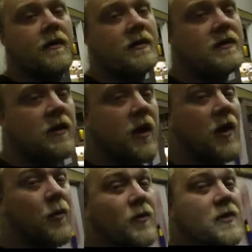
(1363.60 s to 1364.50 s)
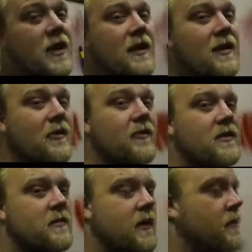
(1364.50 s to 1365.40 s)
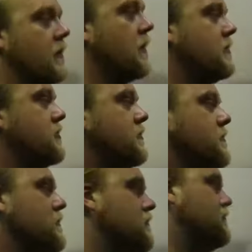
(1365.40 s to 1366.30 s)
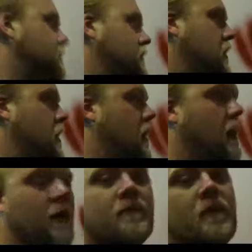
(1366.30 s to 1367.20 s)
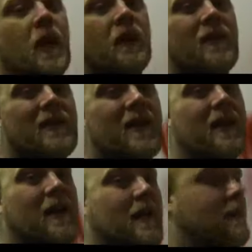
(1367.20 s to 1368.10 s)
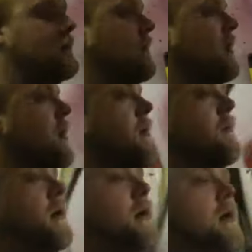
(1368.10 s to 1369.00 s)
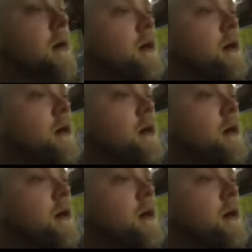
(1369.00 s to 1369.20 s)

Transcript: and it's almost 90 degrees in my garage. I don't like that kind. But